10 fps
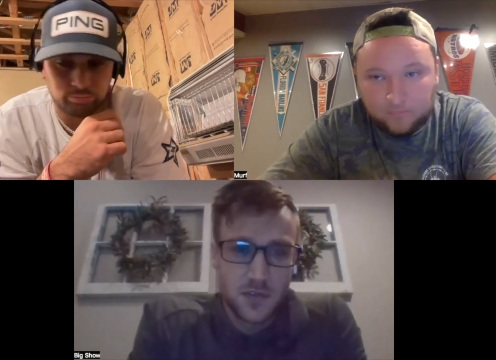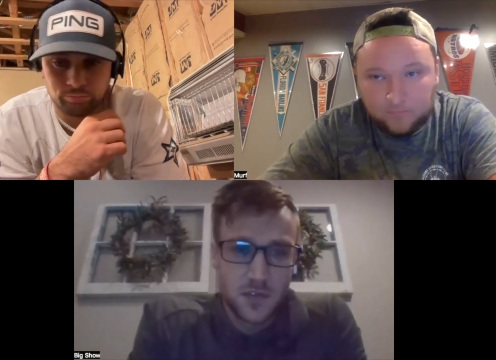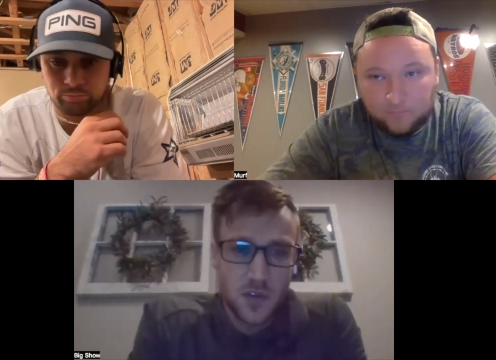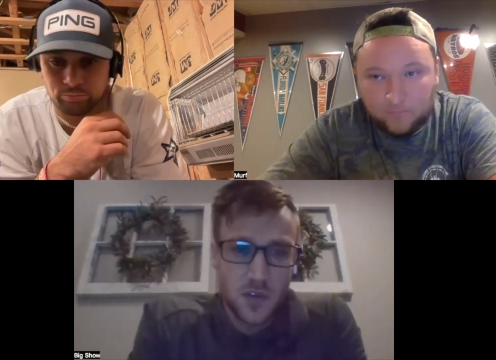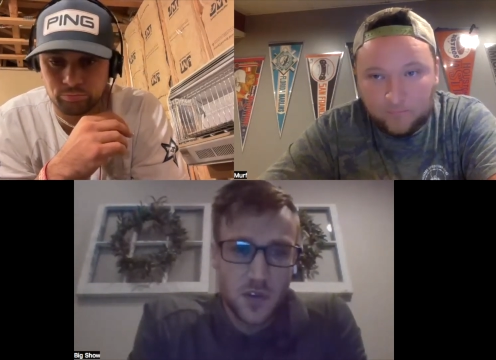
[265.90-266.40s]

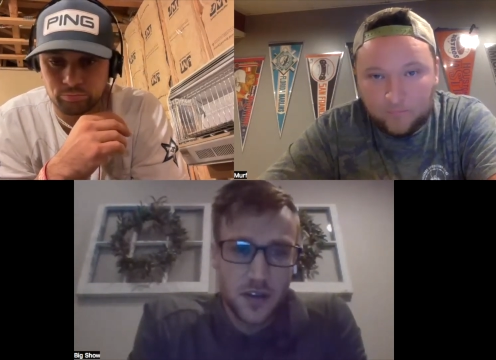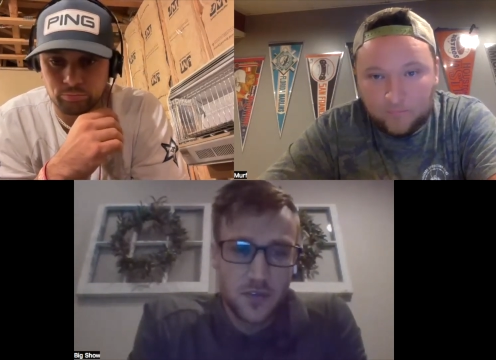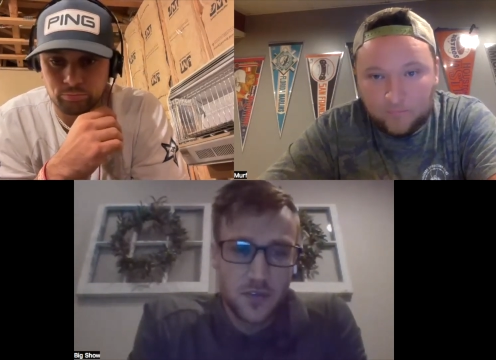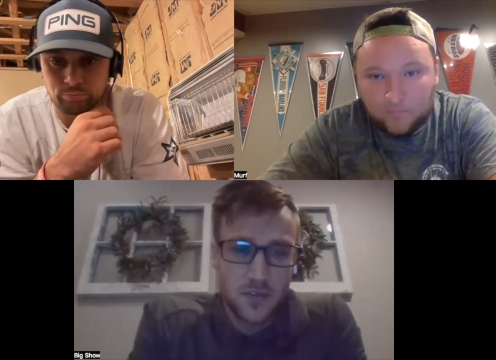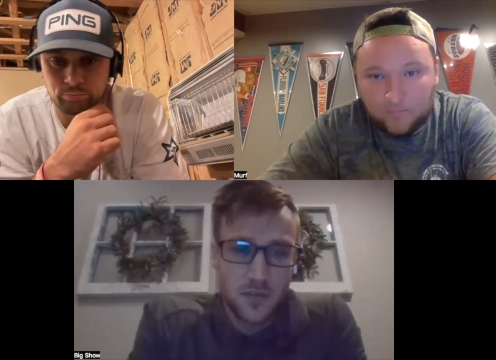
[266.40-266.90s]
Speaker 1: All right.
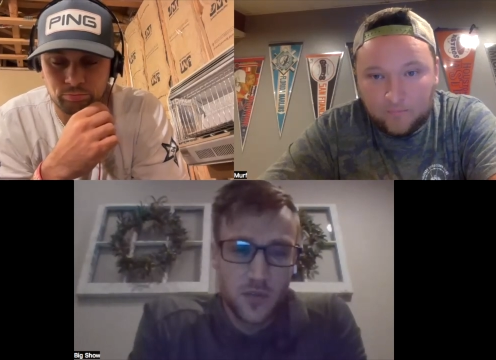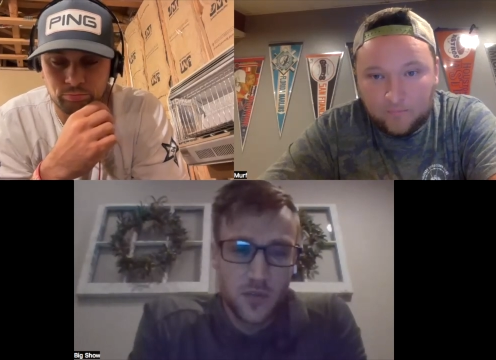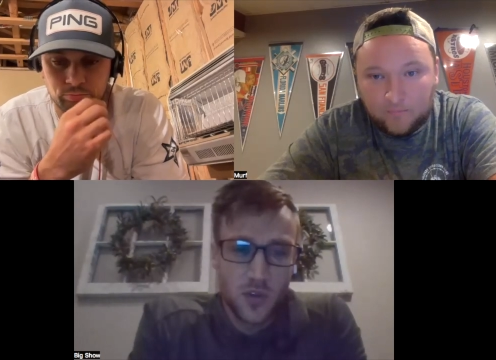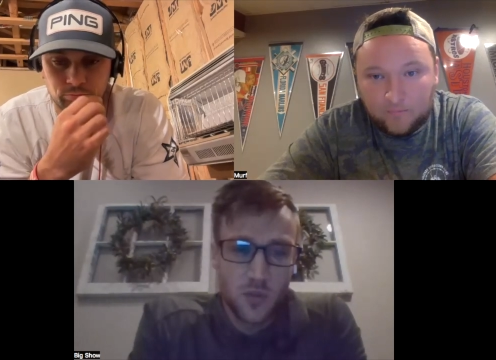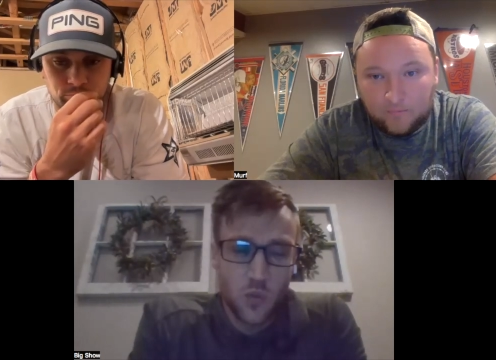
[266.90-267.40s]
Well,
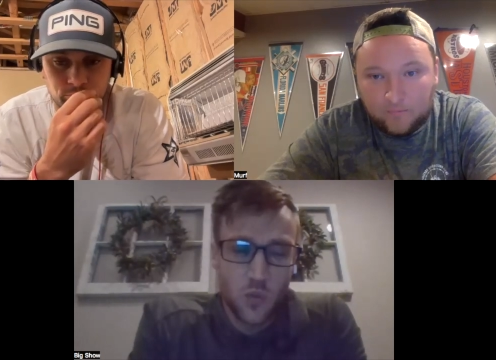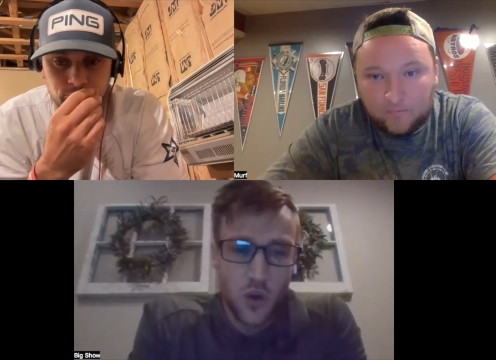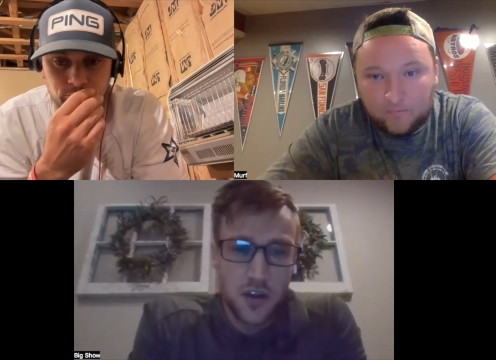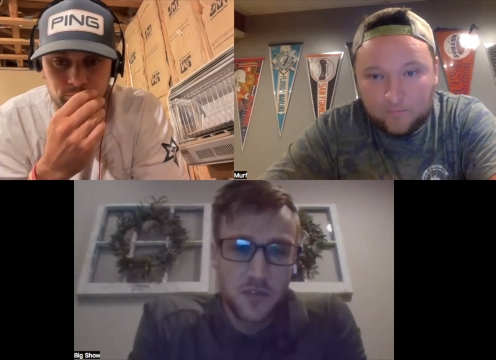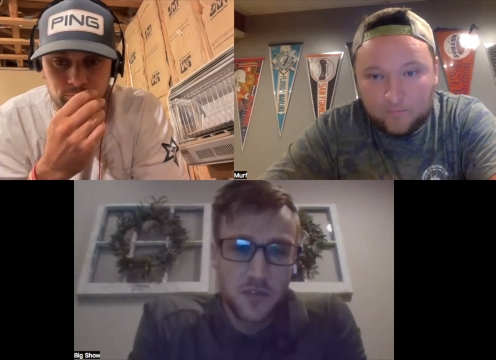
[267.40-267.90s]

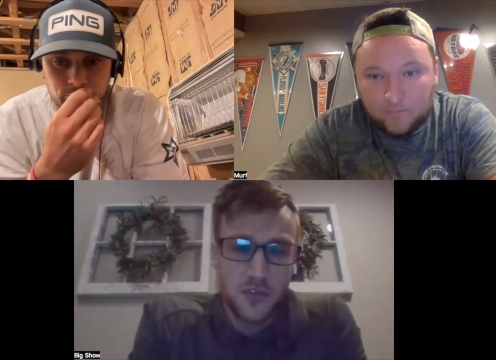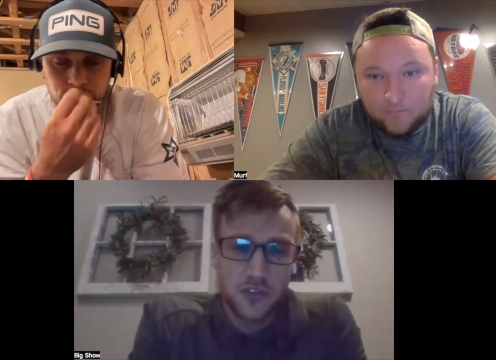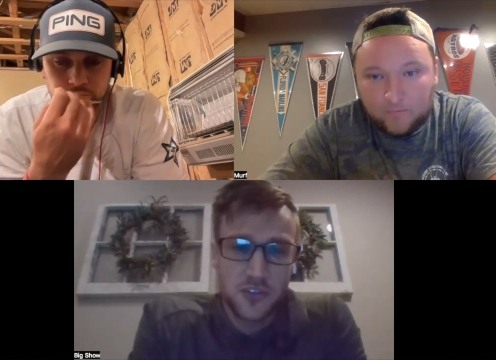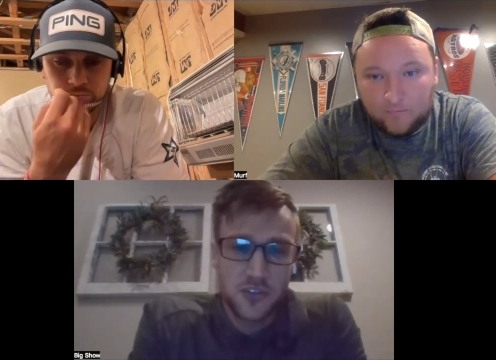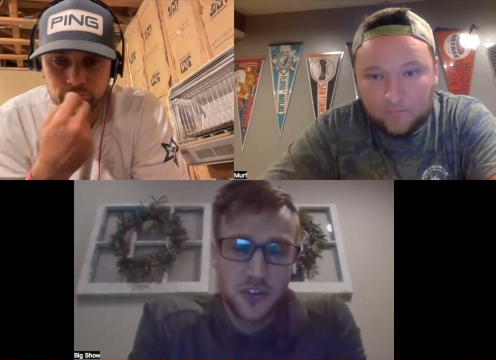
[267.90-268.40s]
one for
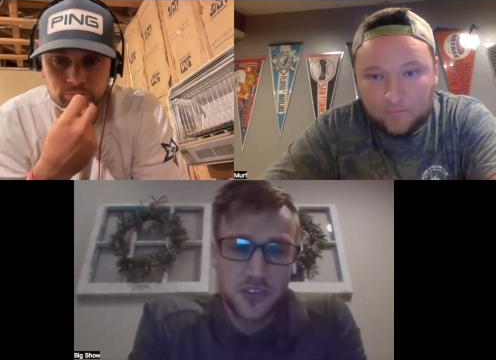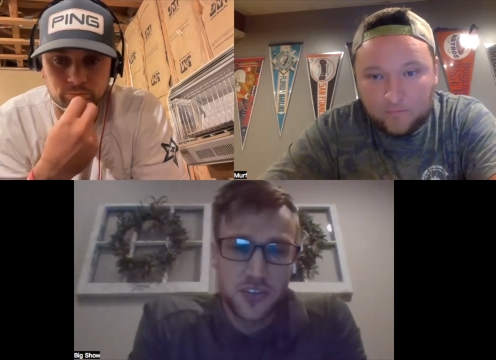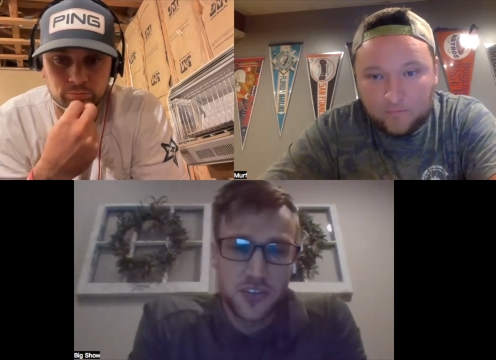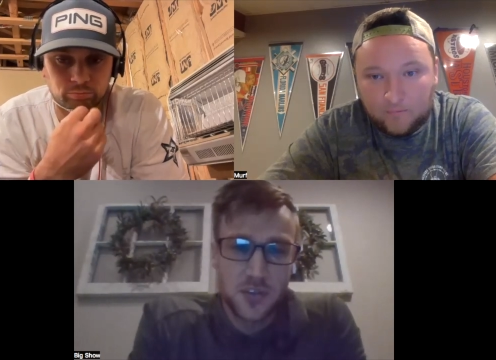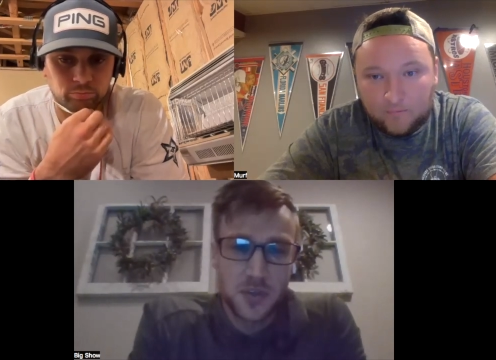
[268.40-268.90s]
sure is going
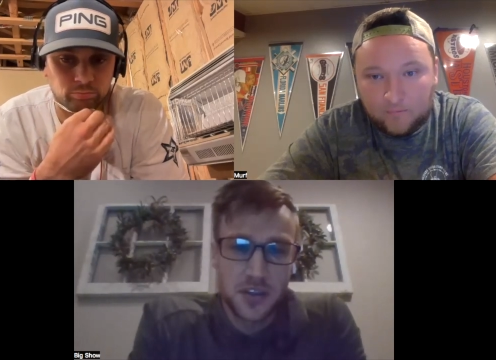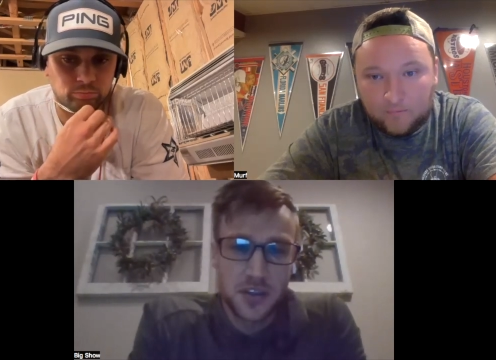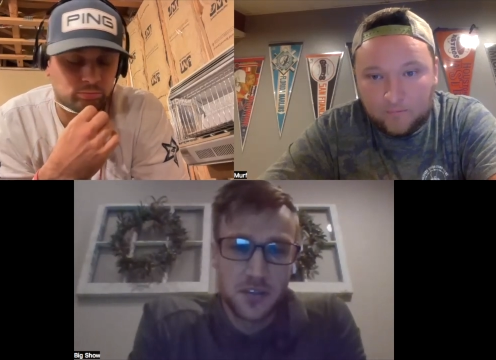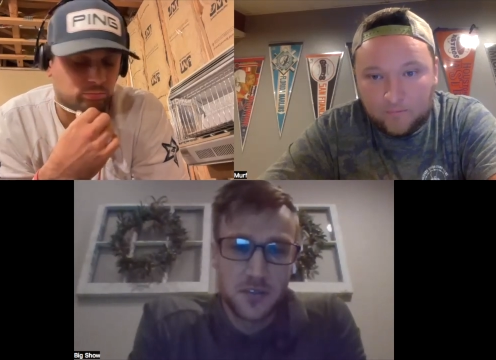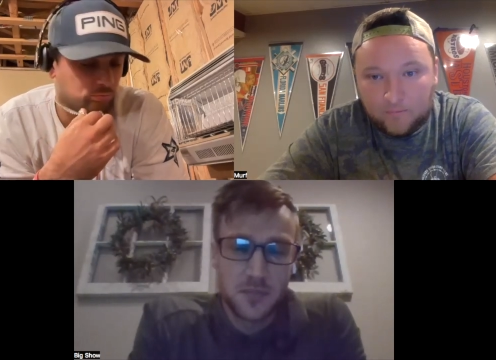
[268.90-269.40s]
to be
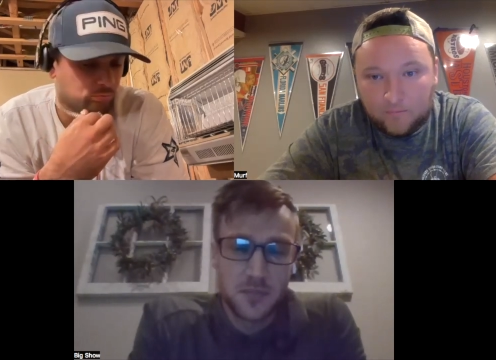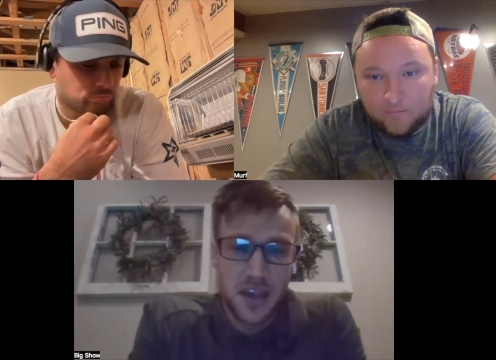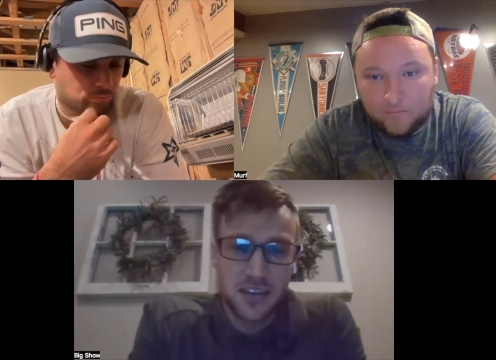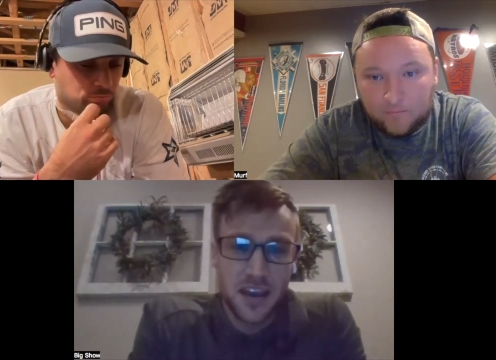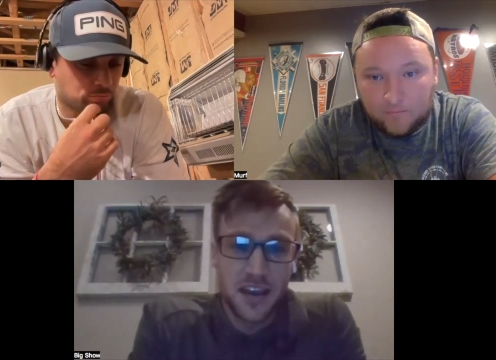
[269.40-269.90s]

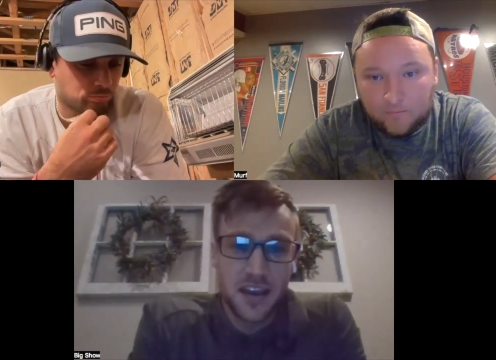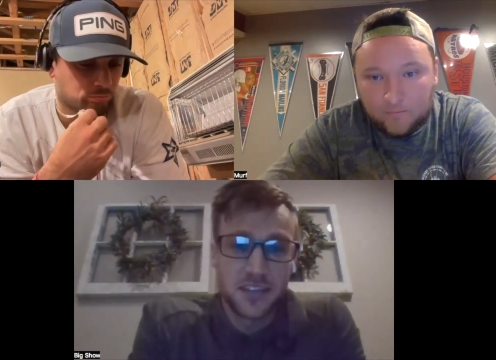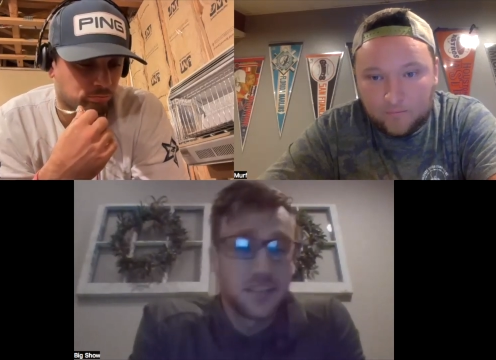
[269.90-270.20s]
mankind.